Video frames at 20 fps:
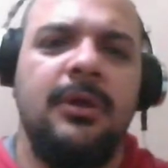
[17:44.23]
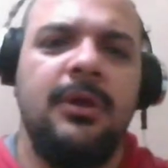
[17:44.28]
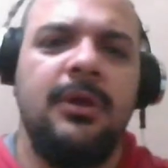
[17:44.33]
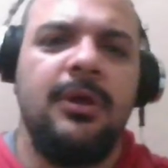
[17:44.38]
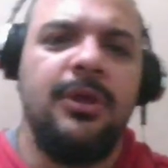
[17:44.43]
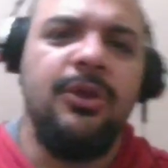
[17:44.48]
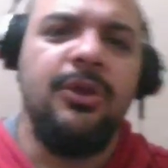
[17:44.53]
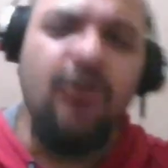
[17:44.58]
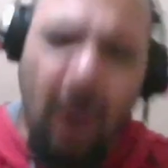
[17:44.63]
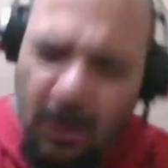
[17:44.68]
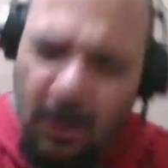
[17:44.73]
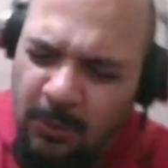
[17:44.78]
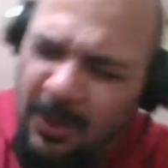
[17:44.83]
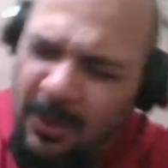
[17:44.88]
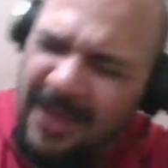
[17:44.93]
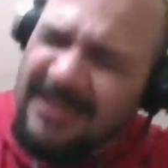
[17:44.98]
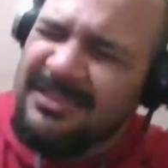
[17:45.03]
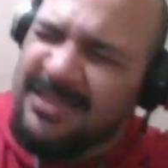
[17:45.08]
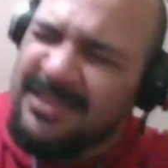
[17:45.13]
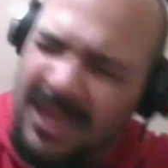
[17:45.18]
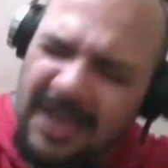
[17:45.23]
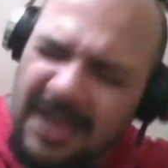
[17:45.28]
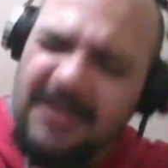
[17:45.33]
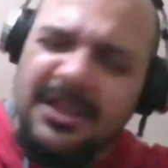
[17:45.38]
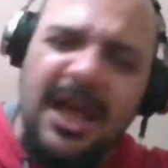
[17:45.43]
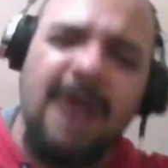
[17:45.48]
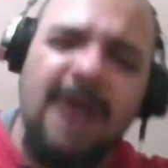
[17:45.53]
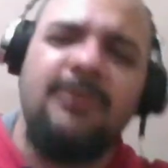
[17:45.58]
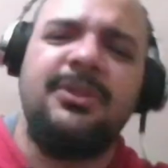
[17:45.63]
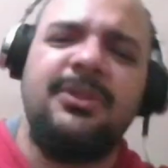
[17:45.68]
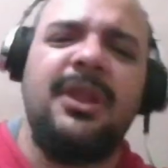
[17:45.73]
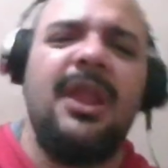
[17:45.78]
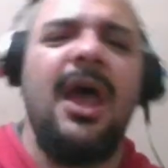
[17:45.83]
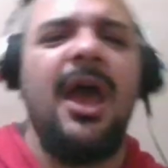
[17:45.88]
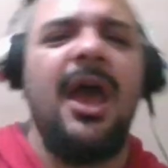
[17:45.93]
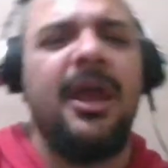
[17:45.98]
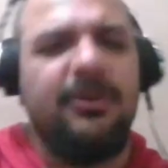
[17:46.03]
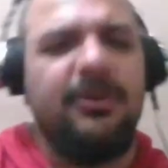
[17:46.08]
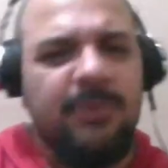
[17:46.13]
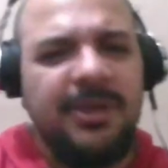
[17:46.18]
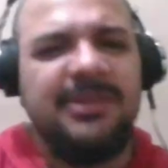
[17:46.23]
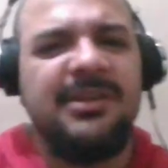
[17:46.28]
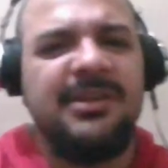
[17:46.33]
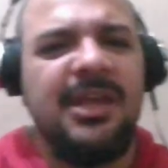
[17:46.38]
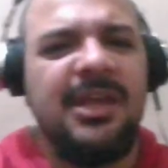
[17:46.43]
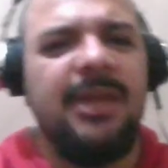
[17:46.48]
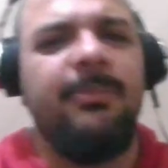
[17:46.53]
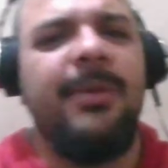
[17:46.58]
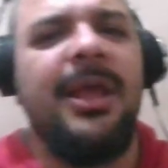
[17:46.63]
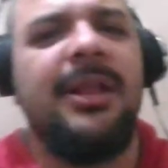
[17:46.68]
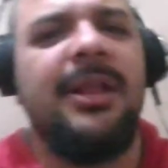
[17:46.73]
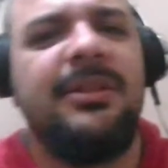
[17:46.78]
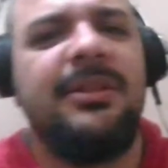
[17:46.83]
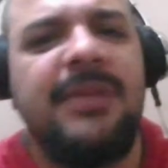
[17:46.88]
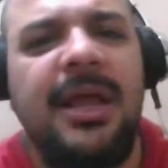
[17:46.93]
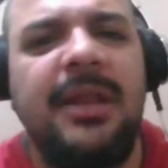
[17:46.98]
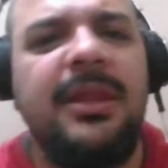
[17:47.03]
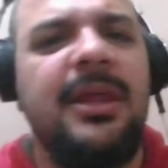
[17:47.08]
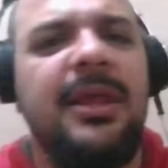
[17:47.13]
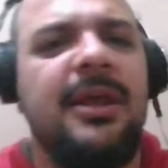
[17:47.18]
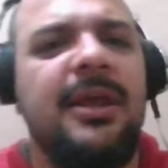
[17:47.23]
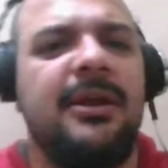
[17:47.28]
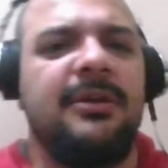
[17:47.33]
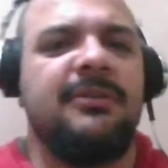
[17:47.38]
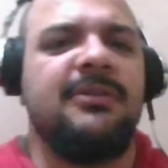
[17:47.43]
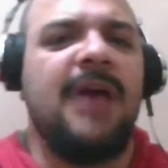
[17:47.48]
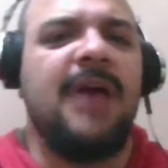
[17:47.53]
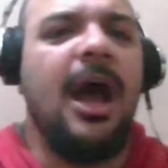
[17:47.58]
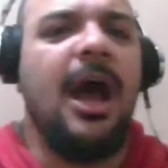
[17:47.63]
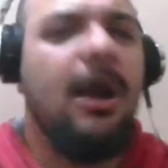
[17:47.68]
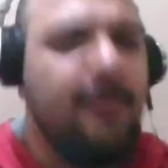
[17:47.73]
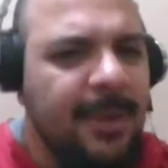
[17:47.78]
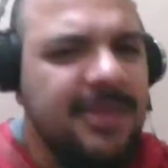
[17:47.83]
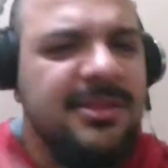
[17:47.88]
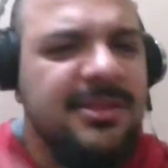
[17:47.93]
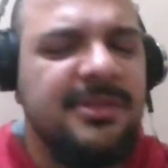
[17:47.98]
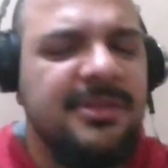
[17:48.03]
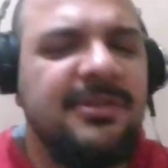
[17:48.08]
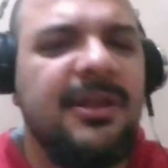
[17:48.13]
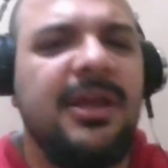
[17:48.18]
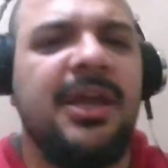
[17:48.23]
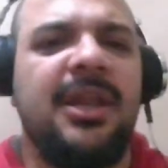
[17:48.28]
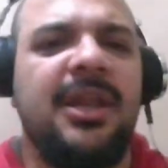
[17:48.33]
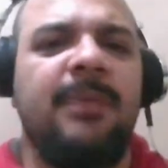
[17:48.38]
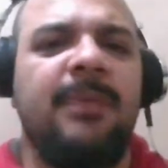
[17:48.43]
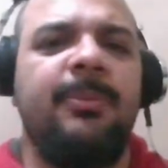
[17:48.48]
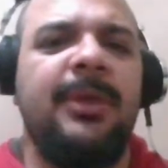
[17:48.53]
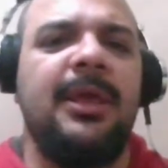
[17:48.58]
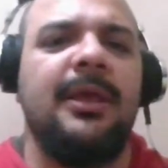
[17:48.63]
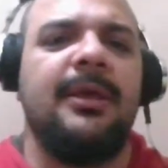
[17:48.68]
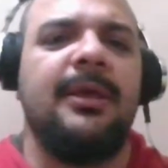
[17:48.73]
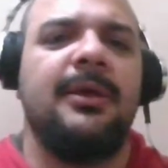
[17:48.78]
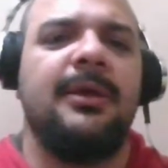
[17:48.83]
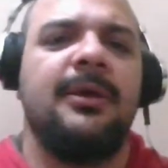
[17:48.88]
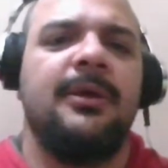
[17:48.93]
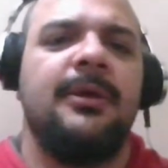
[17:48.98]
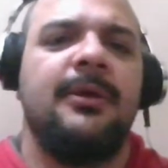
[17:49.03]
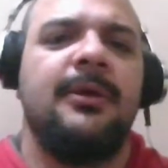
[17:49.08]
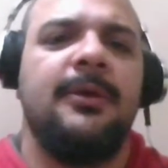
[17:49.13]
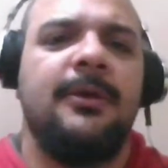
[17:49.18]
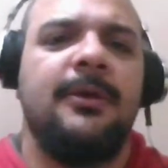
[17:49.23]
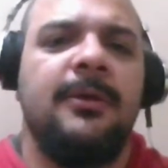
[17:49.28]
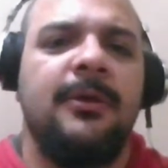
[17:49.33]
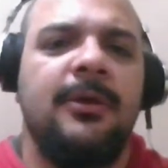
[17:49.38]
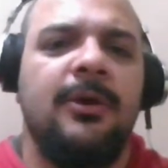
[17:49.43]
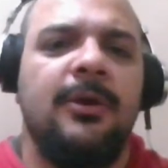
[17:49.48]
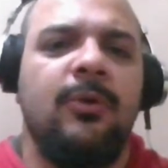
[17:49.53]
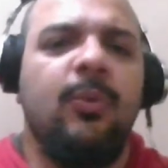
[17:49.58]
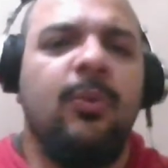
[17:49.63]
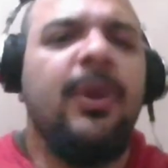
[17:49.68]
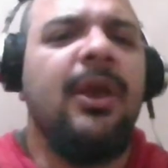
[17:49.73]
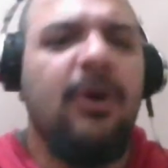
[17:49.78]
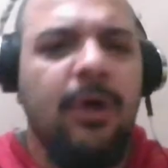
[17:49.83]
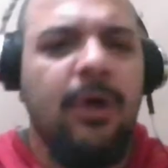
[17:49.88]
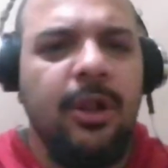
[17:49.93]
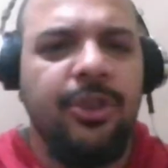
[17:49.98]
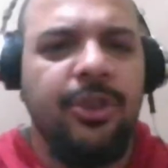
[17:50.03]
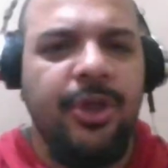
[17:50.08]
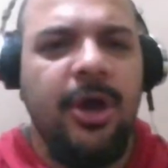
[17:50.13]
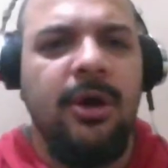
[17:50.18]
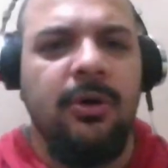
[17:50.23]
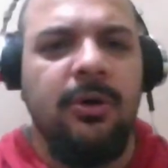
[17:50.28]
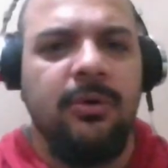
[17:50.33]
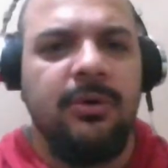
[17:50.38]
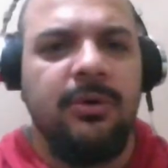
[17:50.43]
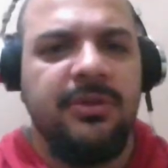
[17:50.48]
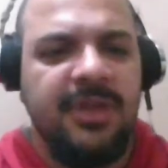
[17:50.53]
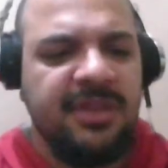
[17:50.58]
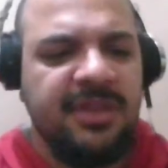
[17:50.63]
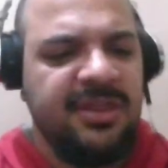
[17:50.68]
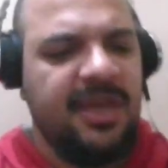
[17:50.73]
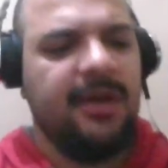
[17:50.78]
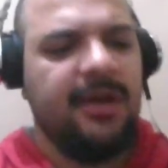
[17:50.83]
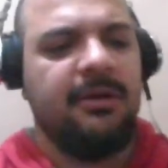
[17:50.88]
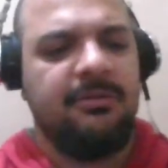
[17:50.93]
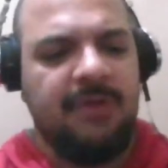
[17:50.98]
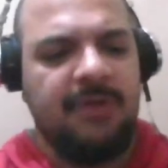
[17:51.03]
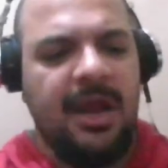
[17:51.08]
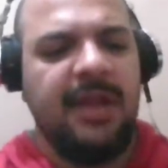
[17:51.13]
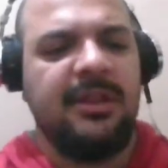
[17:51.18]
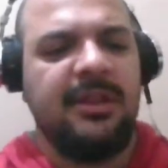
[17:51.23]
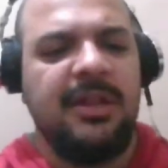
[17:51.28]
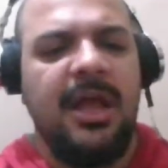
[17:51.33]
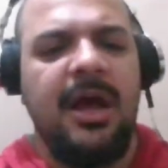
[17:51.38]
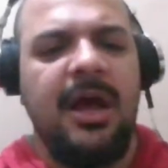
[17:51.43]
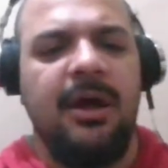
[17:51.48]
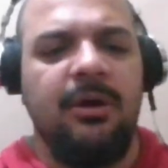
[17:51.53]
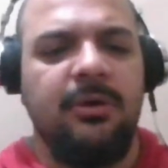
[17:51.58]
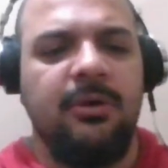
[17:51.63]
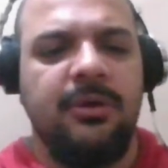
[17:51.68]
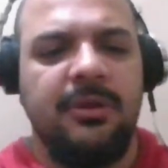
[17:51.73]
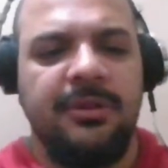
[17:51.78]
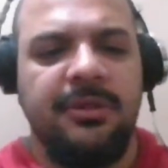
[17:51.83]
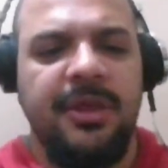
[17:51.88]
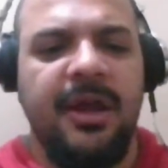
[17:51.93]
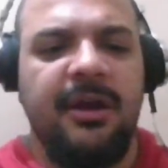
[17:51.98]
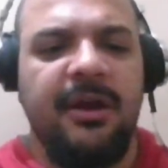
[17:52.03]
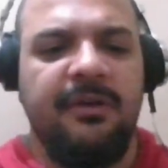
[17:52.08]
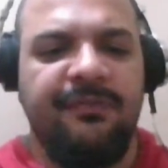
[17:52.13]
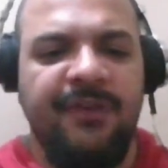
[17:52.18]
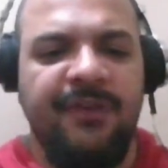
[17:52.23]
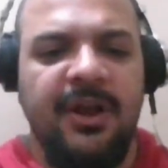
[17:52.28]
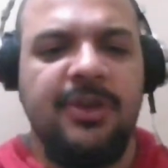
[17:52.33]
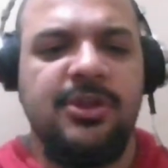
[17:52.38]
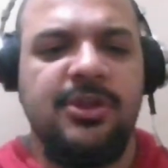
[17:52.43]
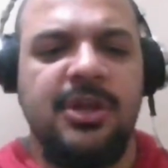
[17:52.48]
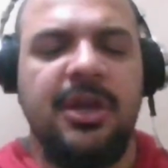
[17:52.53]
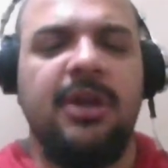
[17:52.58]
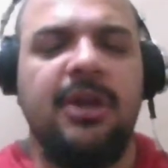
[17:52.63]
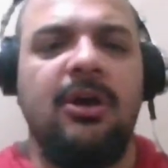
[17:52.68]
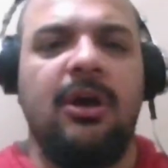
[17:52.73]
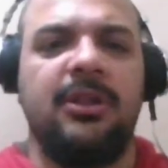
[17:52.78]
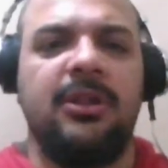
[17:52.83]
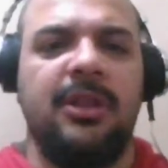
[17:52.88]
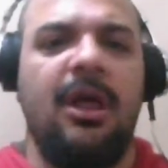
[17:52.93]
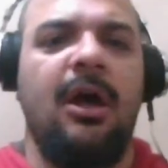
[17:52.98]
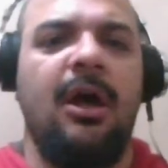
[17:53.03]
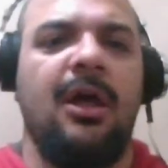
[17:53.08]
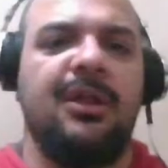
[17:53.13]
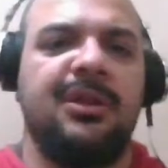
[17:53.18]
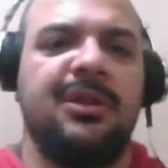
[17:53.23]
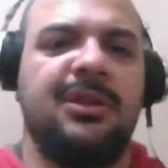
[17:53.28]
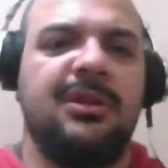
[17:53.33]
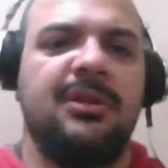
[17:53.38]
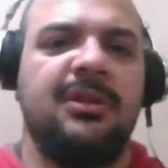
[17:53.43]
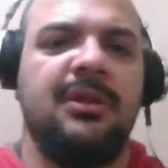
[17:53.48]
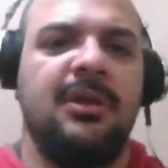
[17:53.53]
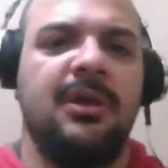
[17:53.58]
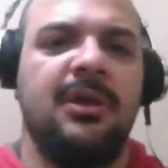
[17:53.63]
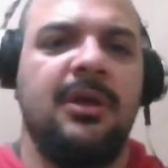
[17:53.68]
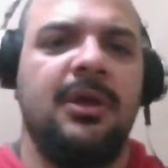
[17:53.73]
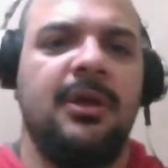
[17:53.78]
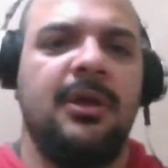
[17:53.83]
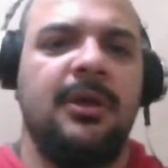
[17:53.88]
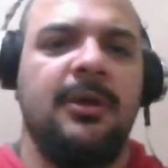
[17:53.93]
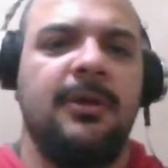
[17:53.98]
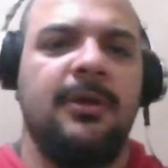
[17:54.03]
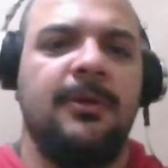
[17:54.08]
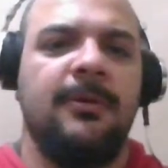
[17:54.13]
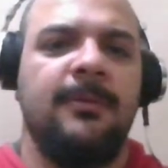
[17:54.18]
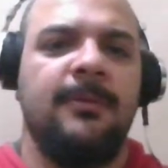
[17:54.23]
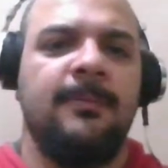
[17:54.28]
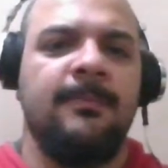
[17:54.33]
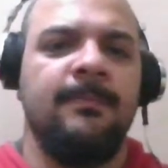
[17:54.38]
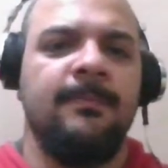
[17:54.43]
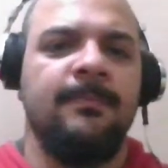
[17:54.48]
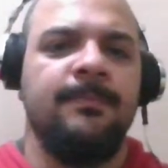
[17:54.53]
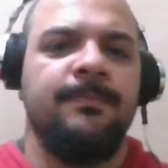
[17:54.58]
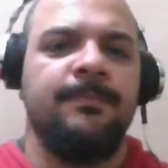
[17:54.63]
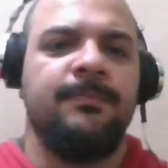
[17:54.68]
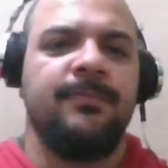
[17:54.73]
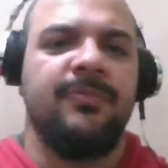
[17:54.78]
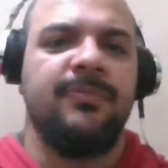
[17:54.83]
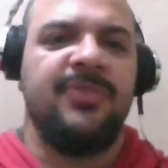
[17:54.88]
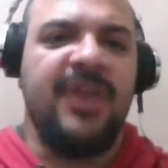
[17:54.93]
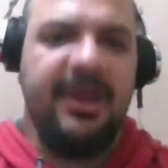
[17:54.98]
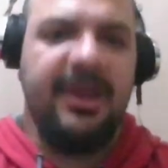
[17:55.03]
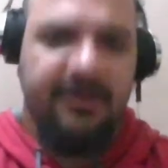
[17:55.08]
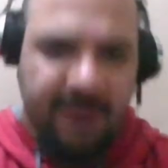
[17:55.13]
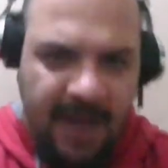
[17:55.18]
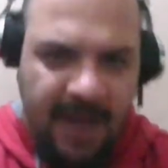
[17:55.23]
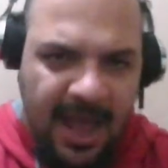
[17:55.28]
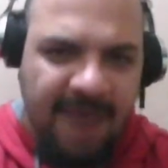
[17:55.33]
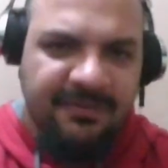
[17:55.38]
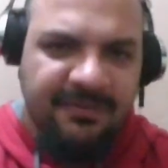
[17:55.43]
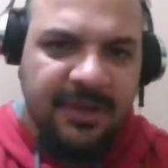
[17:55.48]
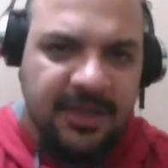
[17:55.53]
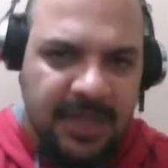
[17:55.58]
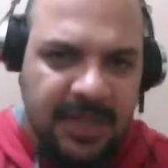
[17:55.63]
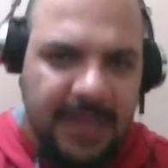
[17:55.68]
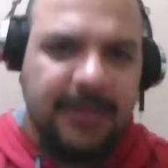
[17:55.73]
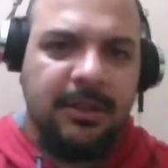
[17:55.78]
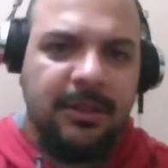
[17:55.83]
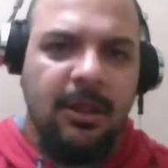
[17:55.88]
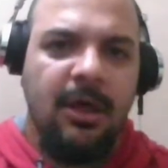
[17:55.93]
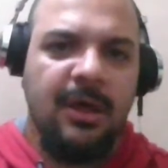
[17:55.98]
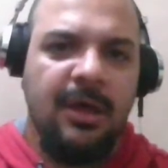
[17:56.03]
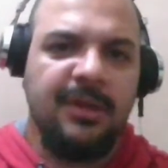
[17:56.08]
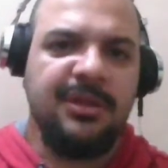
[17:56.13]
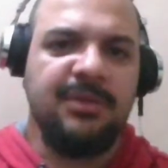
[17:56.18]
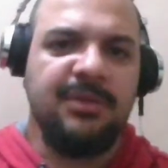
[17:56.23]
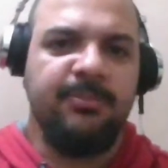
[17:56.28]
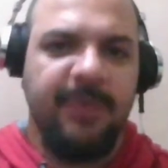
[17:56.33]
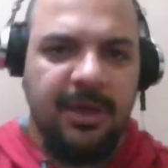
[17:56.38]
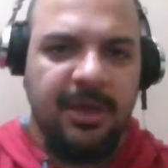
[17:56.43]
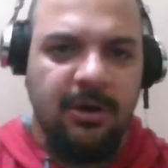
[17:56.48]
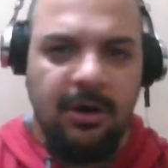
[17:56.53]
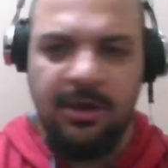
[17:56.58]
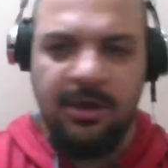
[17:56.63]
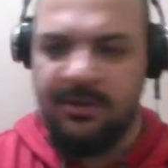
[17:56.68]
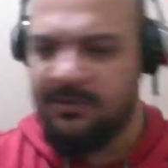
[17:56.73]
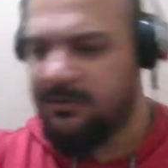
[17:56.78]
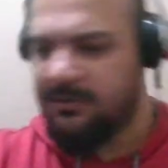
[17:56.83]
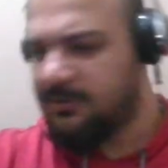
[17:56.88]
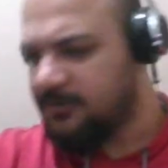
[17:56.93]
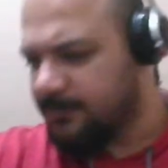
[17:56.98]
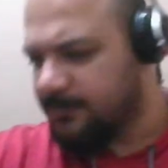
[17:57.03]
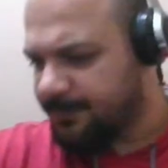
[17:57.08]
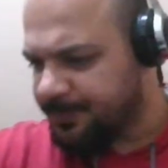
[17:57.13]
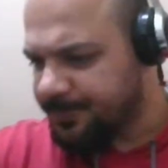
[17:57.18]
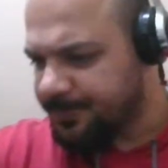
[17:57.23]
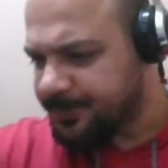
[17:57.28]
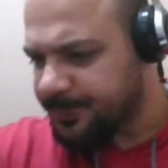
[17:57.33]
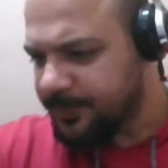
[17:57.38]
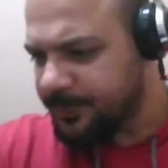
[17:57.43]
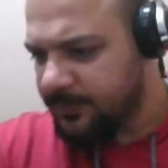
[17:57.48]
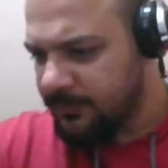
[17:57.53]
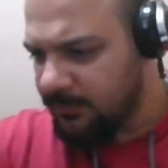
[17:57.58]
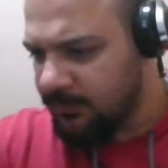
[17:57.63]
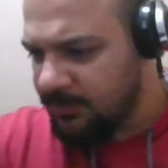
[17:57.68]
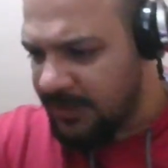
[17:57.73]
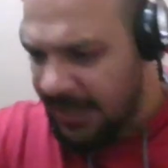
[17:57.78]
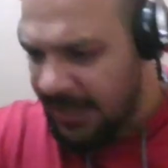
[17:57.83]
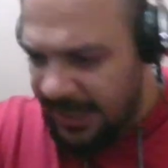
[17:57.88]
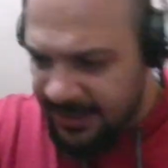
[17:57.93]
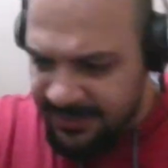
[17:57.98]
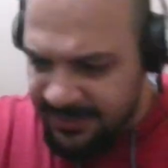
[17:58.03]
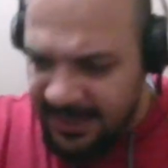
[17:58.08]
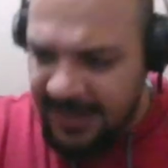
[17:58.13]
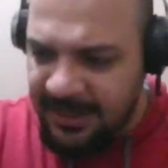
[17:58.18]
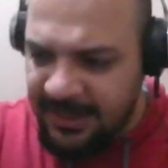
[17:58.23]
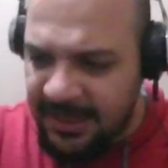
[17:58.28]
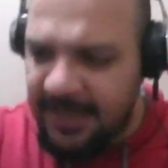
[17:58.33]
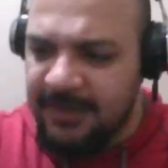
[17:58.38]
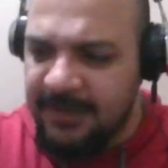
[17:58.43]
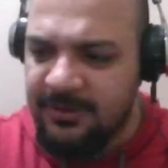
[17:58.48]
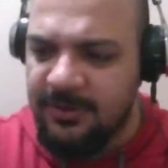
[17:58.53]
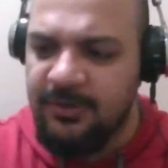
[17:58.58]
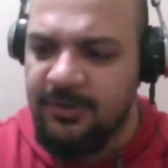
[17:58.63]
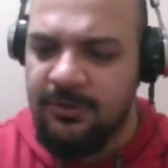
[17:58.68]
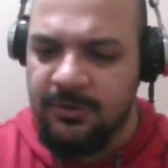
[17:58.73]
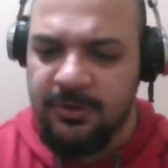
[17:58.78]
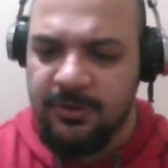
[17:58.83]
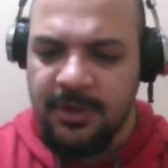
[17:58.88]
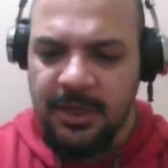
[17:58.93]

You always think down the line. What's going to be in 10 years? How much is it going to be? We all know that they are right now, they are functioning on loss. They are having net loss because they need to